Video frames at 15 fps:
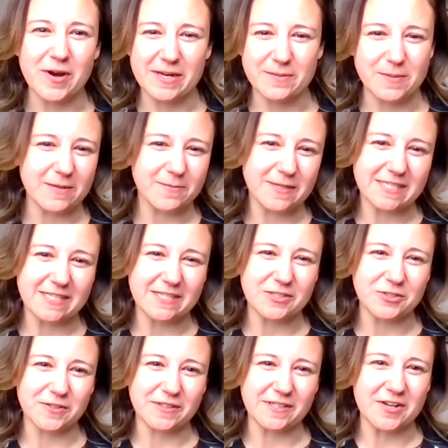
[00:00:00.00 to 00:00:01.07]
why PBT
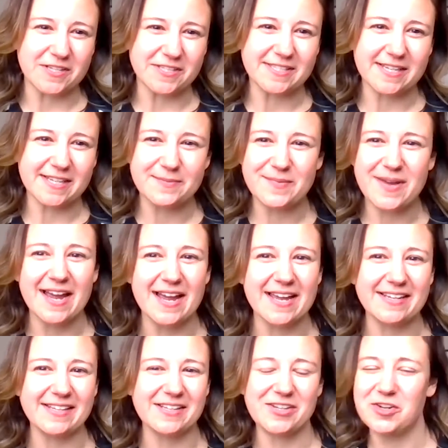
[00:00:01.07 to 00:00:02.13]
is really awesome
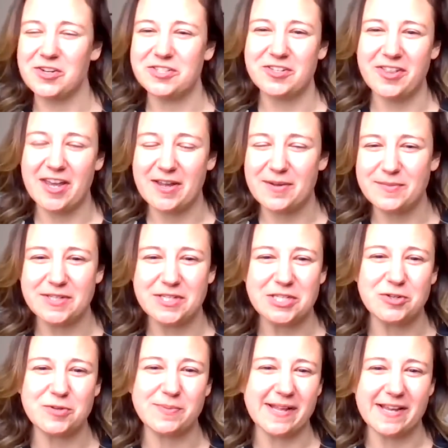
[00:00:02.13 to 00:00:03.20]
and encourage them
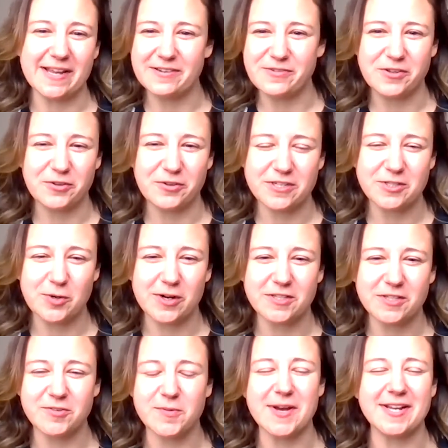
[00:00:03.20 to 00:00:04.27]
to apply for Three
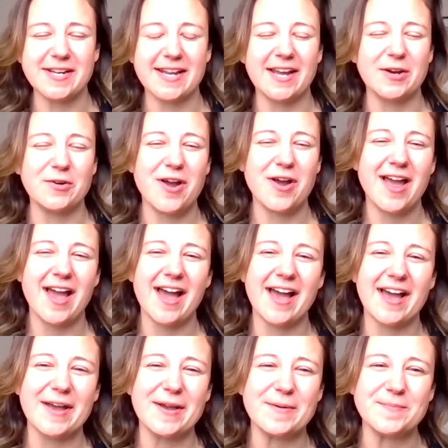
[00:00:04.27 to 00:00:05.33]
Squares Vermont now.
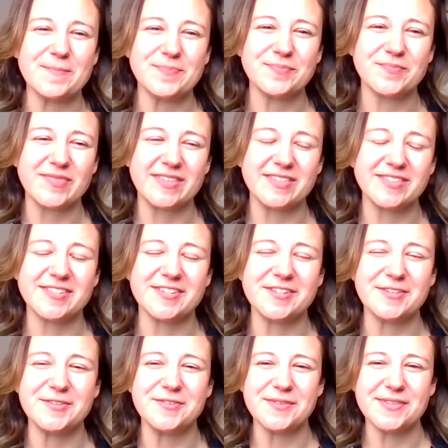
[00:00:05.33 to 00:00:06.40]

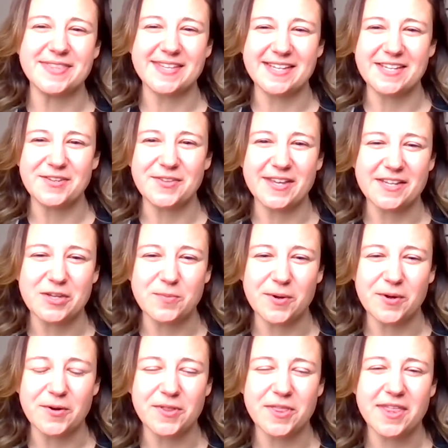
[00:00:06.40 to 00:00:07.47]
So thank you
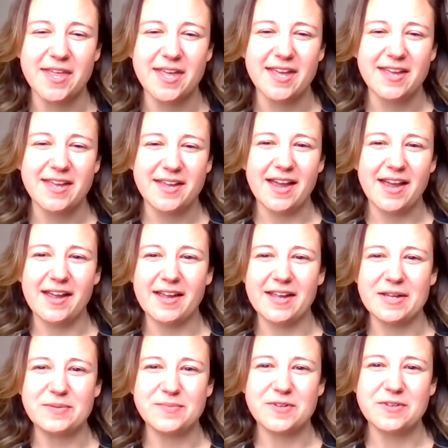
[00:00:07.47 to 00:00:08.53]
both.
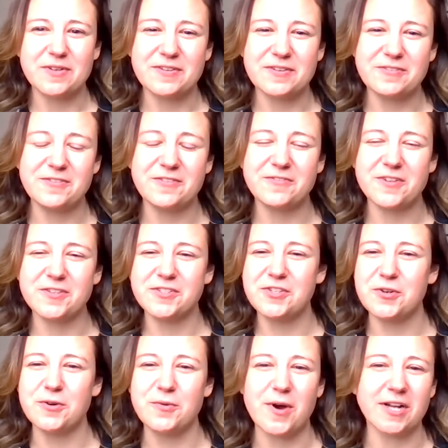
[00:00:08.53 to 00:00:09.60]
For folks
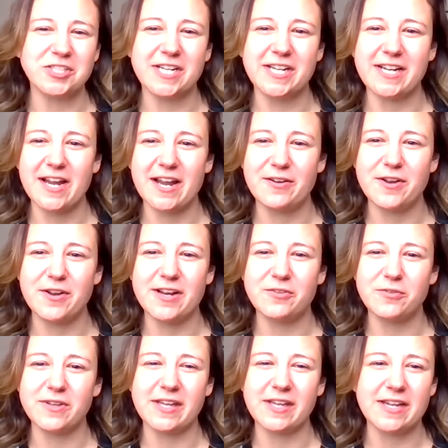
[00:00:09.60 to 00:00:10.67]
who are watching, I would
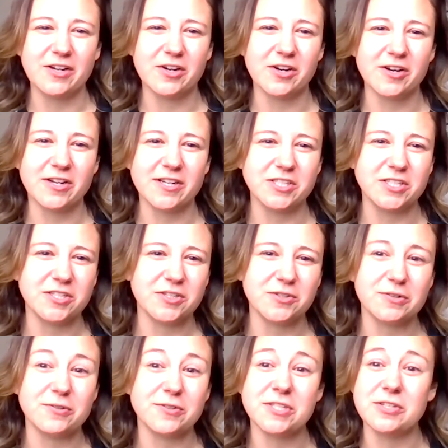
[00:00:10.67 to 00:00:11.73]
really encourage
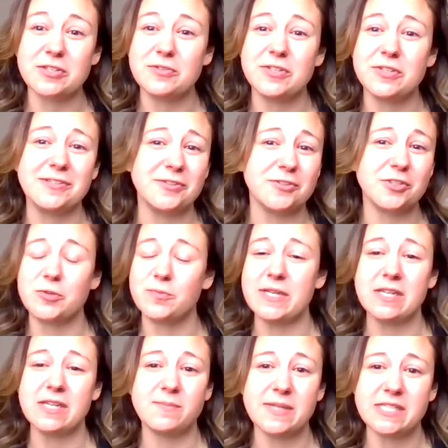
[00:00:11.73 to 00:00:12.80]
you to use your
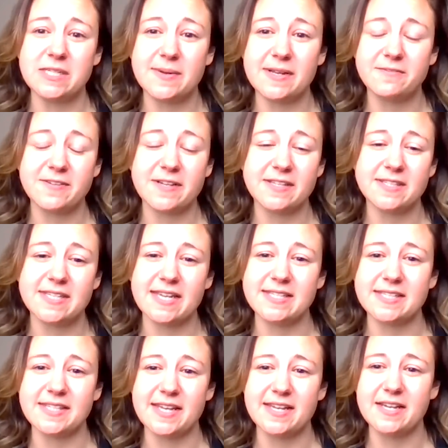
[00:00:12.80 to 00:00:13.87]
PEBT benefits
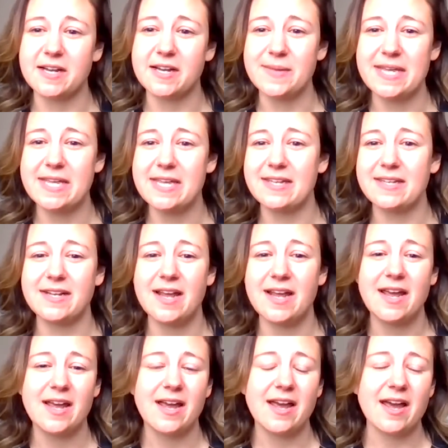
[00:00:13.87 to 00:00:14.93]
as they come in.